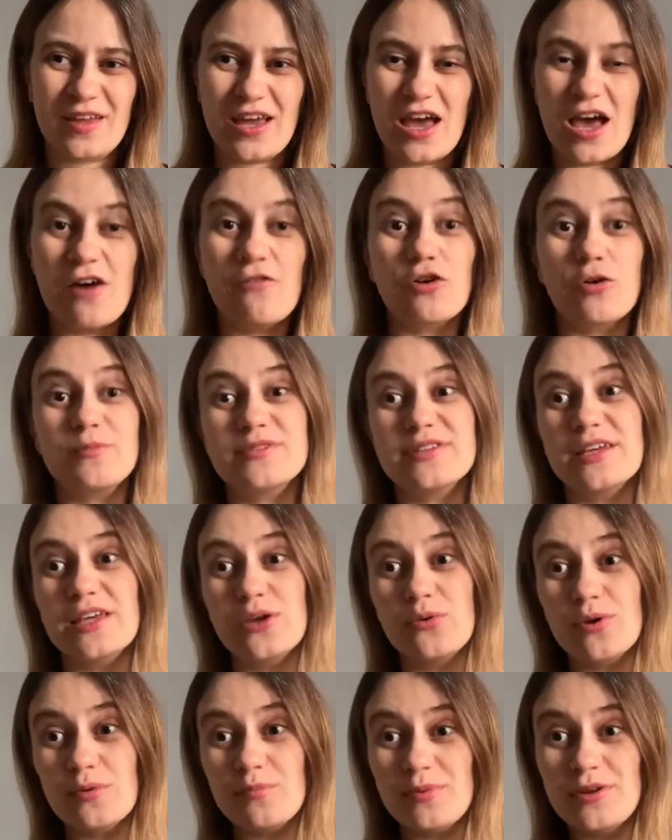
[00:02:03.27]
From the
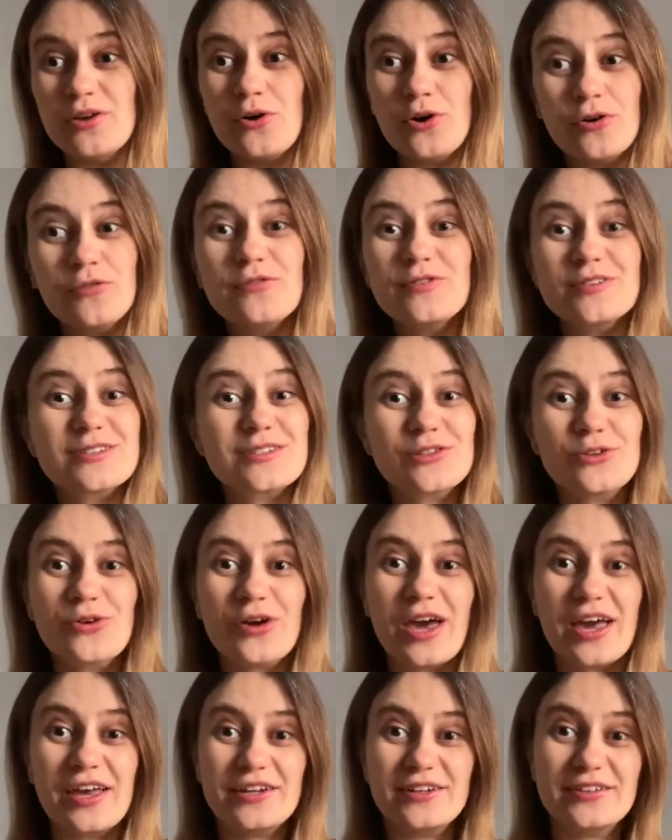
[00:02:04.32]
EYP office
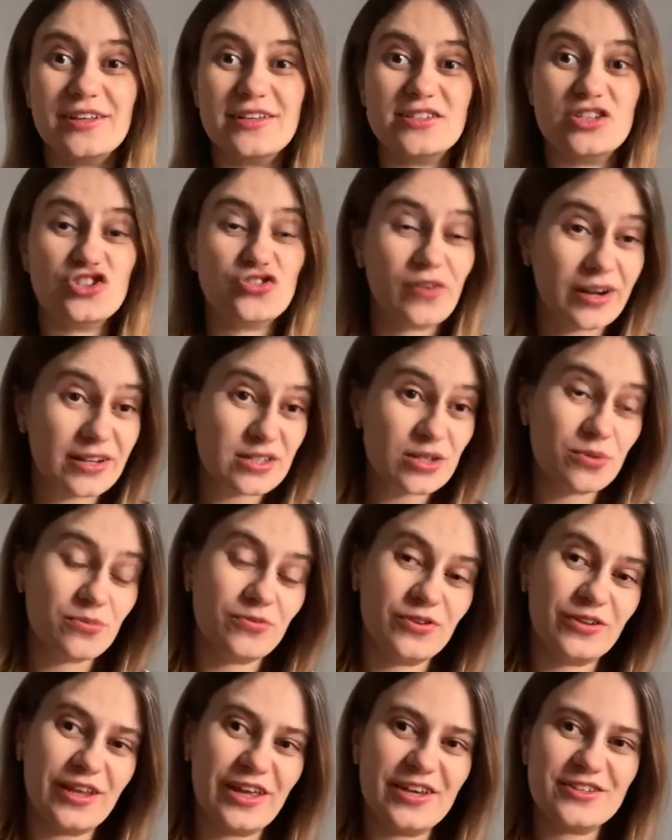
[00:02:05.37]
located at the Schwarzkopf
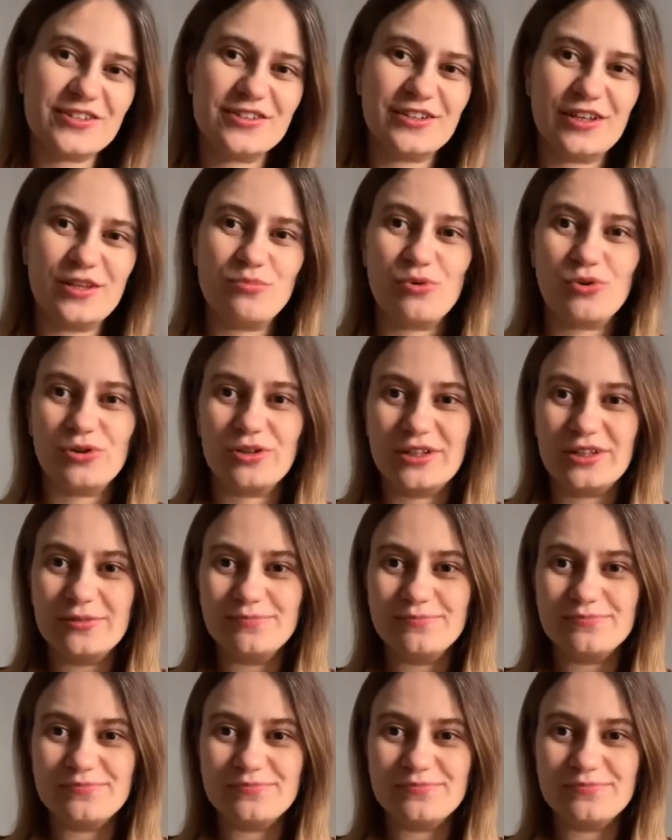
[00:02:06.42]
Foundation in Berlin,